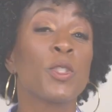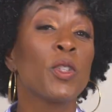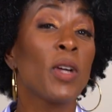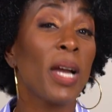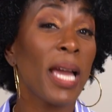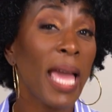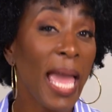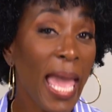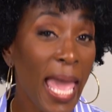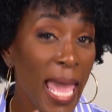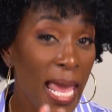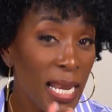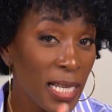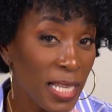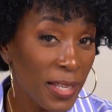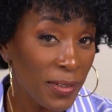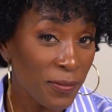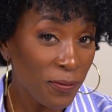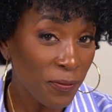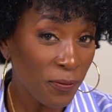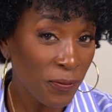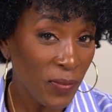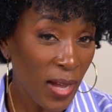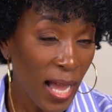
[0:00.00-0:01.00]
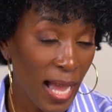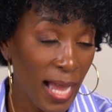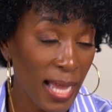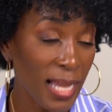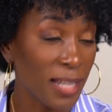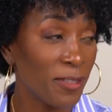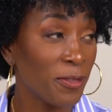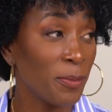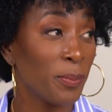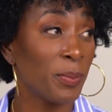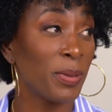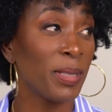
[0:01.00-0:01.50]
So I had
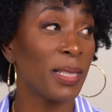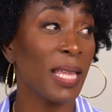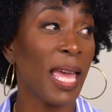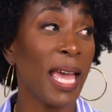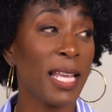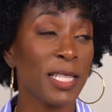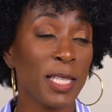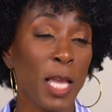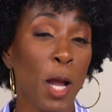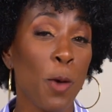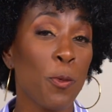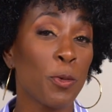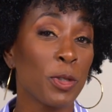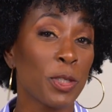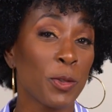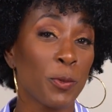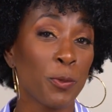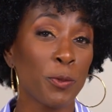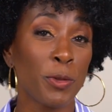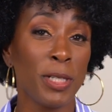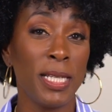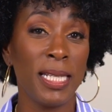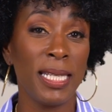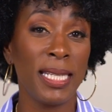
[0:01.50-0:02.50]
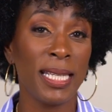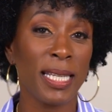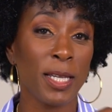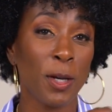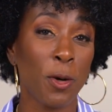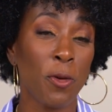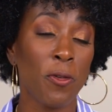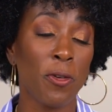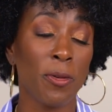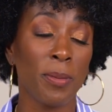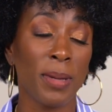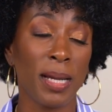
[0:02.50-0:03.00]
5, but as I was reading
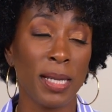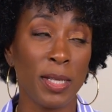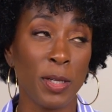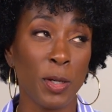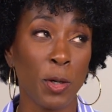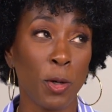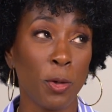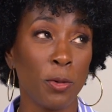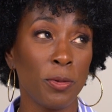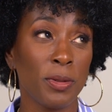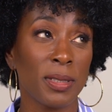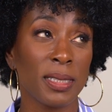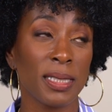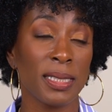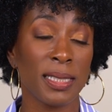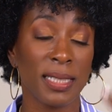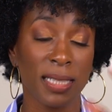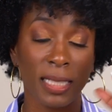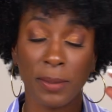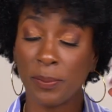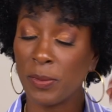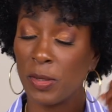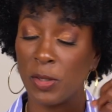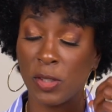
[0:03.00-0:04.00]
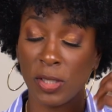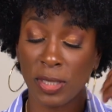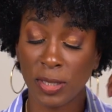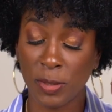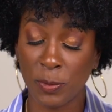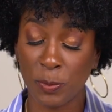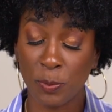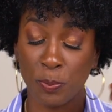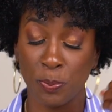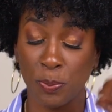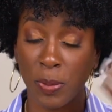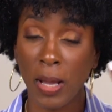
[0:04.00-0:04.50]
over my notes, something
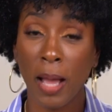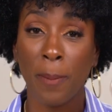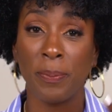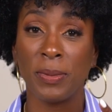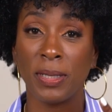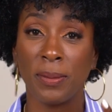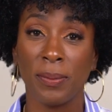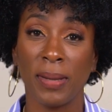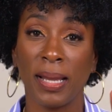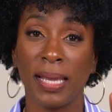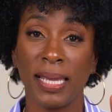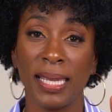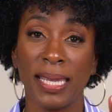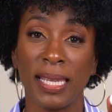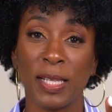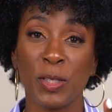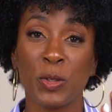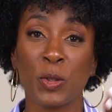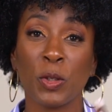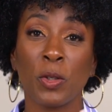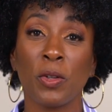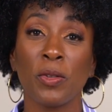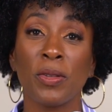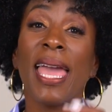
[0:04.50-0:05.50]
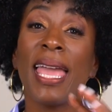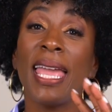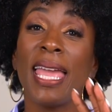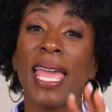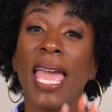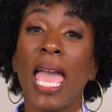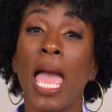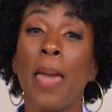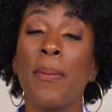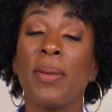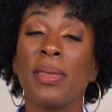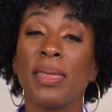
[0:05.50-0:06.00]
just popped in my head. So a
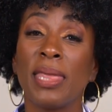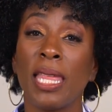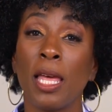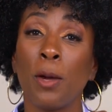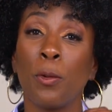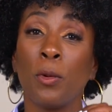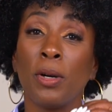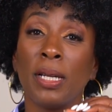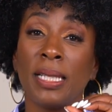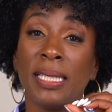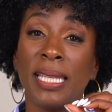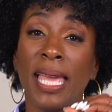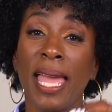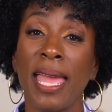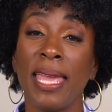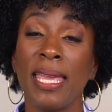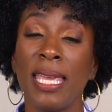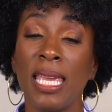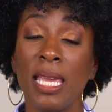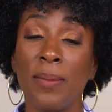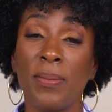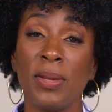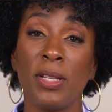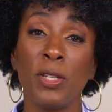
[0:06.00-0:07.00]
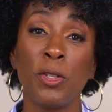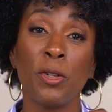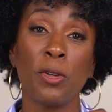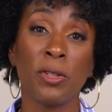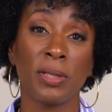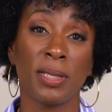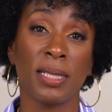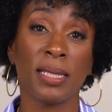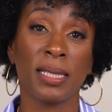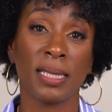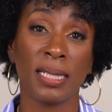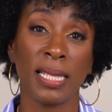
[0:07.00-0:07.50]
habit that will inhibit your
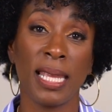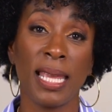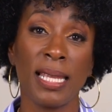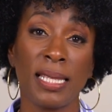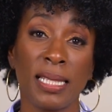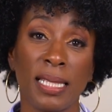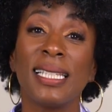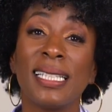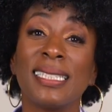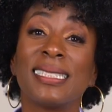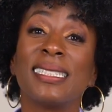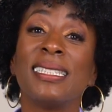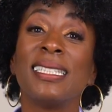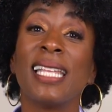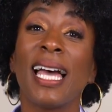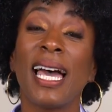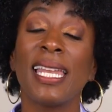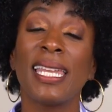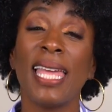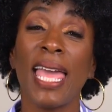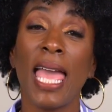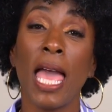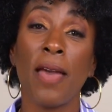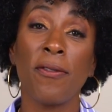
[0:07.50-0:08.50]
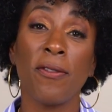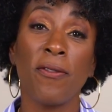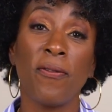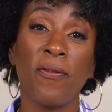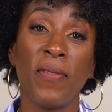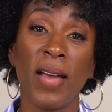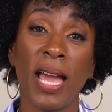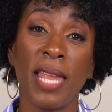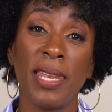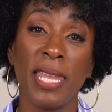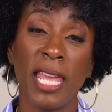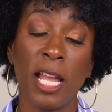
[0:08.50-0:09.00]
success is not having
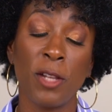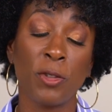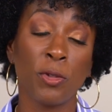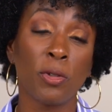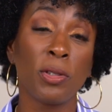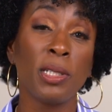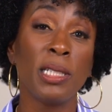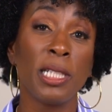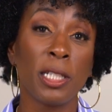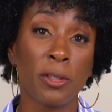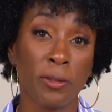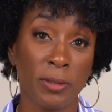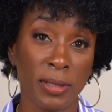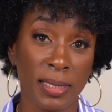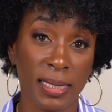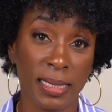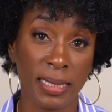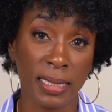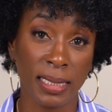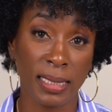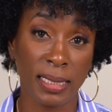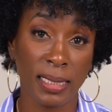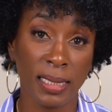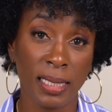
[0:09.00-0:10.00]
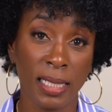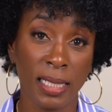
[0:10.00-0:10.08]
financial literacy.